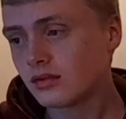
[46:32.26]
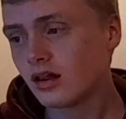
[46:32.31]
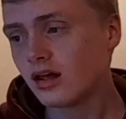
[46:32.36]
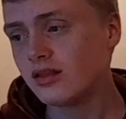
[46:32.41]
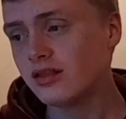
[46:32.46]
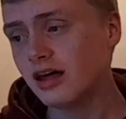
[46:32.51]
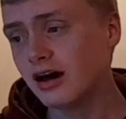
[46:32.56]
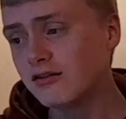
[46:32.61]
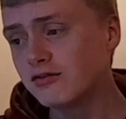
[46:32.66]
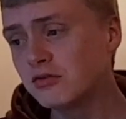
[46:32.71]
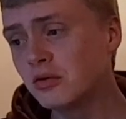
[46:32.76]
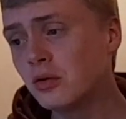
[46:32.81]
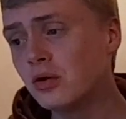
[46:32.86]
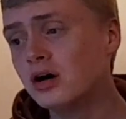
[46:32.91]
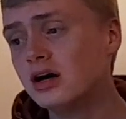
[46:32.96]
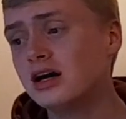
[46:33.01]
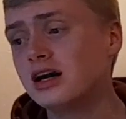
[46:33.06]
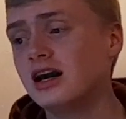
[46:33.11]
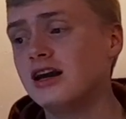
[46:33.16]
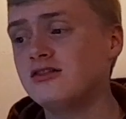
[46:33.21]
Therefore,
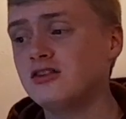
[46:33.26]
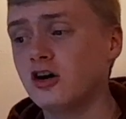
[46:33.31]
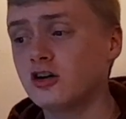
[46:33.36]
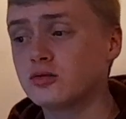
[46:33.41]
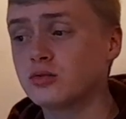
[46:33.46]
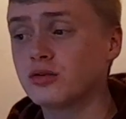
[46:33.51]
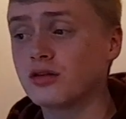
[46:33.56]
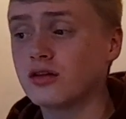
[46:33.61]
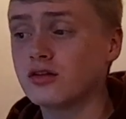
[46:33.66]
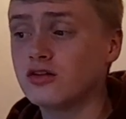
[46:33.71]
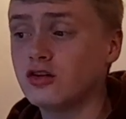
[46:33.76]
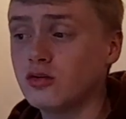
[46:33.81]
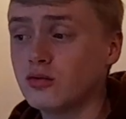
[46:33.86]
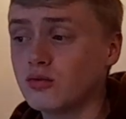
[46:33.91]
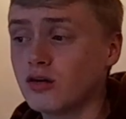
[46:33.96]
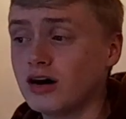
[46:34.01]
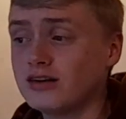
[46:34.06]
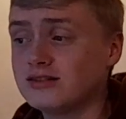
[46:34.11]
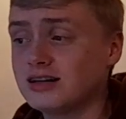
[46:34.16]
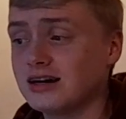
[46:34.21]
it's argued that the Human
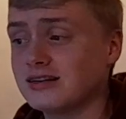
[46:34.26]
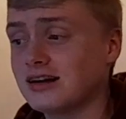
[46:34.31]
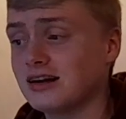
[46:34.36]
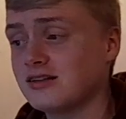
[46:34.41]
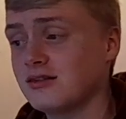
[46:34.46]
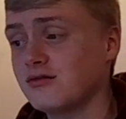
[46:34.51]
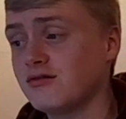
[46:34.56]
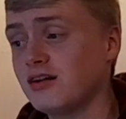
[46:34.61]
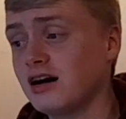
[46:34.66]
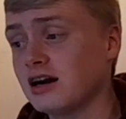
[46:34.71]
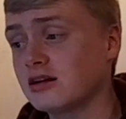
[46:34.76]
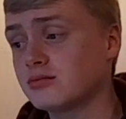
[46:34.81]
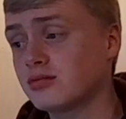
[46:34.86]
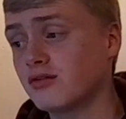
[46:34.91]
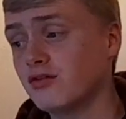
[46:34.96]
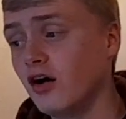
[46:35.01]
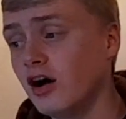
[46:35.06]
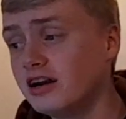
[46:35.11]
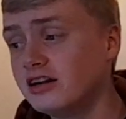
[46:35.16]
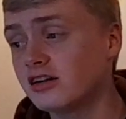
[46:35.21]
Rights Act has in fact
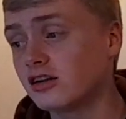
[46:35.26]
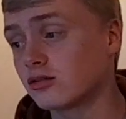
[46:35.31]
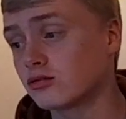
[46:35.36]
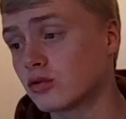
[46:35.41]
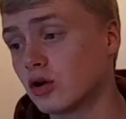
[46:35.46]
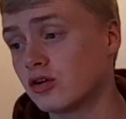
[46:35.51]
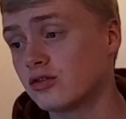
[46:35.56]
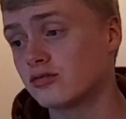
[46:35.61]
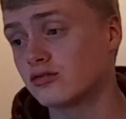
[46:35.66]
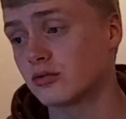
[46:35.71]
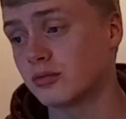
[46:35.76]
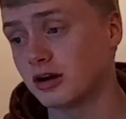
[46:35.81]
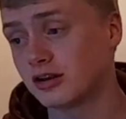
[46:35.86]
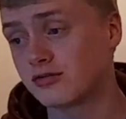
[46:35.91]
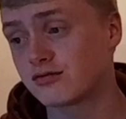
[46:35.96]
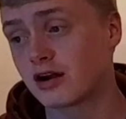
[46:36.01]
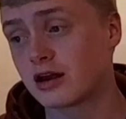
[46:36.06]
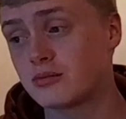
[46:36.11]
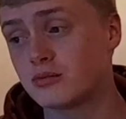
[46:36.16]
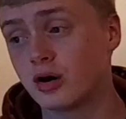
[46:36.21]
provided a robust
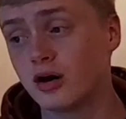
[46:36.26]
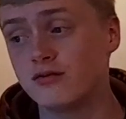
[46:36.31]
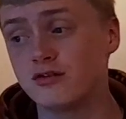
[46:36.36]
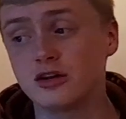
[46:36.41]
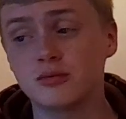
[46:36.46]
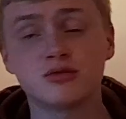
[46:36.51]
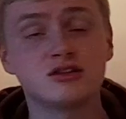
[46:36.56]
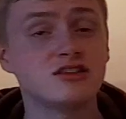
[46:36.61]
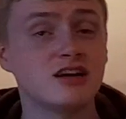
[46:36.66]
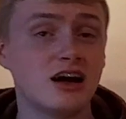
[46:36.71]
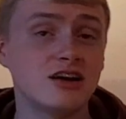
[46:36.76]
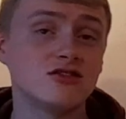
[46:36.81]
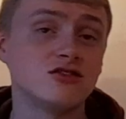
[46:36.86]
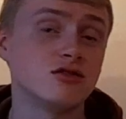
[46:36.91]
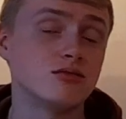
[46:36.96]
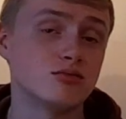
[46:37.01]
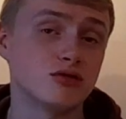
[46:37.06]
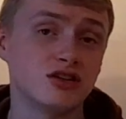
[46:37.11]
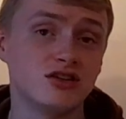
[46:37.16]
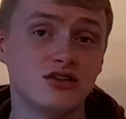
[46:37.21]
framework for the protection
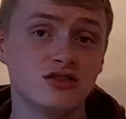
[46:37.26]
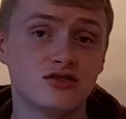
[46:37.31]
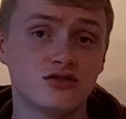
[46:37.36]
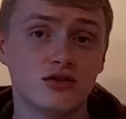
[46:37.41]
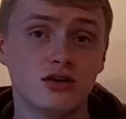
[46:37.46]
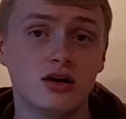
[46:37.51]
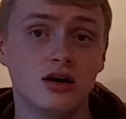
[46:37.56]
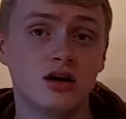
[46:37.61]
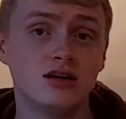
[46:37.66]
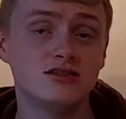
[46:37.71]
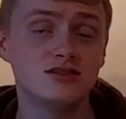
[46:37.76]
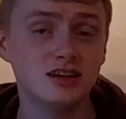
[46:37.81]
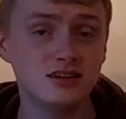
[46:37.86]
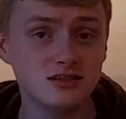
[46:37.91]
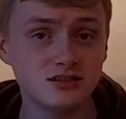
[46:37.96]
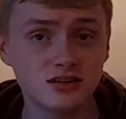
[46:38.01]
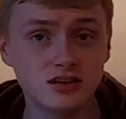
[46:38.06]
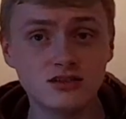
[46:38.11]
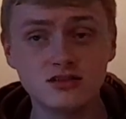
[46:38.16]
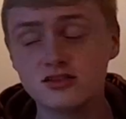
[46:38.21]
of British
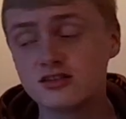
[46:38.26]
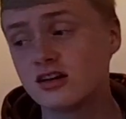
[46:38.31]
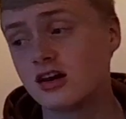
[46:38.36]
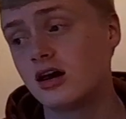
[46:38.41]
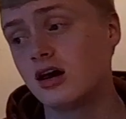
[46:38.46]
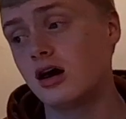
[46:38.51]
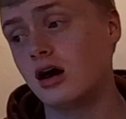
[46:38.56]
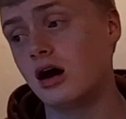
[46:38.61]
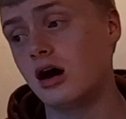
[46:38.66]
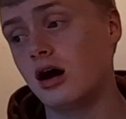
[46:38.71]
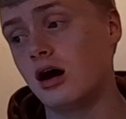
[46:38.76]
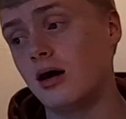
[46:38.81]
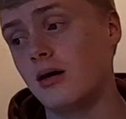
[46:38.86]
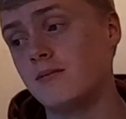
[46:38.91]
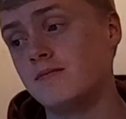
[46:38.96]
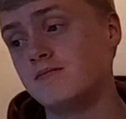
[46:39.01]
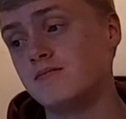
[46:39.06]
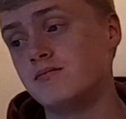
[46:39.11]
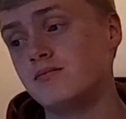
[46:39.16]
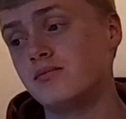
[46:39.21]
citizens,
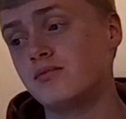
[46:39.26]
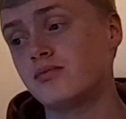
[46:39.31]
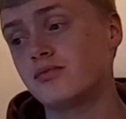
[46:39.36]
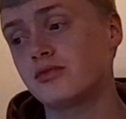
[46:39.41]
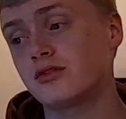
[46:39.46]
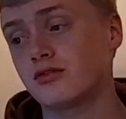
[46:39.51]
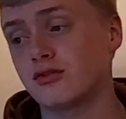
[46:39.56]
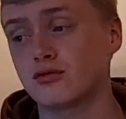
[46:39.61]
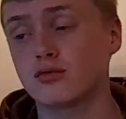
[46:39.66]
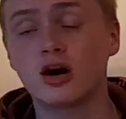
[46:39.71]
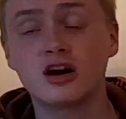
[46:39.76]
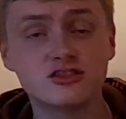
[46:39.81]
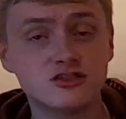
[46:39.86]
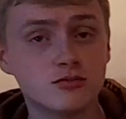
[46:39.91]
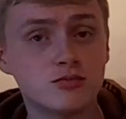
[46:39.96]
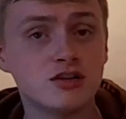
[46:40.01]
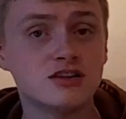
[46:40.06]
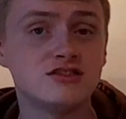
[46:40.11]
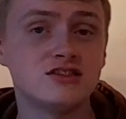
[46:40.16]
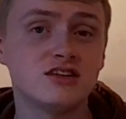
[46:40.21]
the rights of
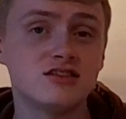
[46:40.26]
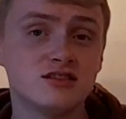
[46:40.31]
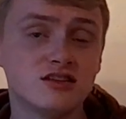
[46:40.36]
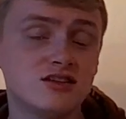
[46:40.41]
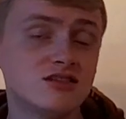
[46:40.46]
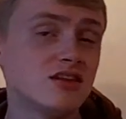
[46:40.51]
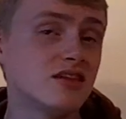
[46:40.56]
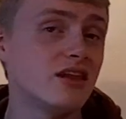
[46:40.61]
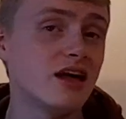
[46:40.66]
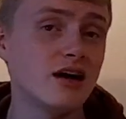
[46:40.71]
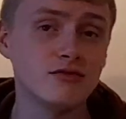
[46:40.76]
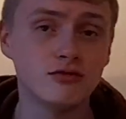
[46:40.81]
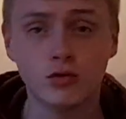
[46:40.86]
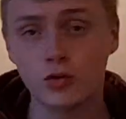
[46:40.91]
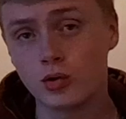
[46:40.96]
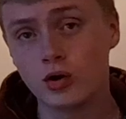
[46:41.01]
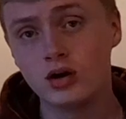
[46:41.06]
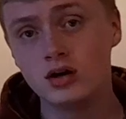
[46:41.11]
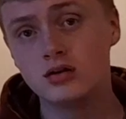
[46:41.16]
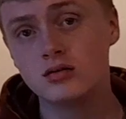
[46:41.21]
British citizens, and
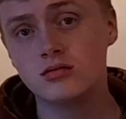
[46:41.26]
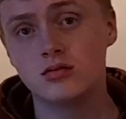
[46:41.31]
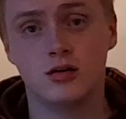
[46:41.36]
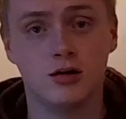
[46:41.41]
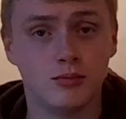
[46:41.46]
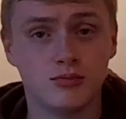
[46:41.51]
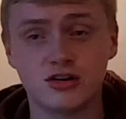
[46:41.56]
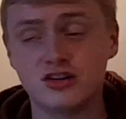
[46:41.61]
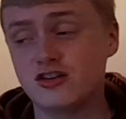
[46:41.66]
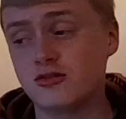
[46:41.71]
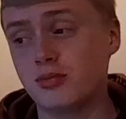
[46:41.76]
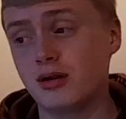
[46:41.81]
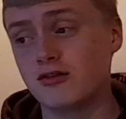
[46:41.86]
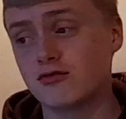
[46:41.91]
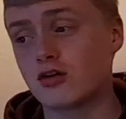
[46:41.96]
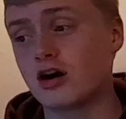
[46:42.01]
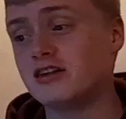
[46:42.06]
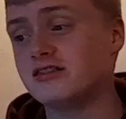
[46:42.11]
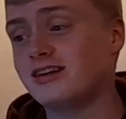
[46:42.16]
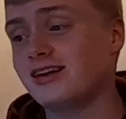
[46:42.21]
therefore a British Bill of
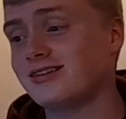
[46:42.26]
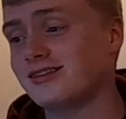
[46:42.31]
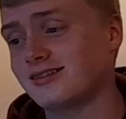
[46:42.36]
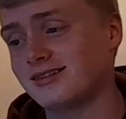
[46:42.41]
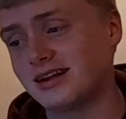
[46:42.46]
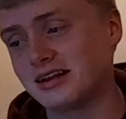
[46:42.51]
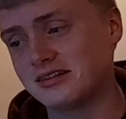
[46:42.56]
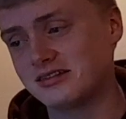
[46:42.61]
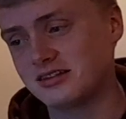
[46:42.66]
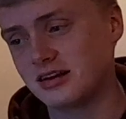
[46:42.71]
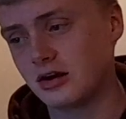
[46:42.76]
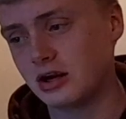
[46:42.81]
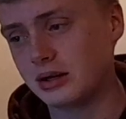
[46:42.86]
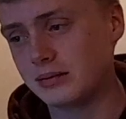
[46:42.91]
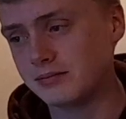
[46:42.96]
Rights isn't necessary.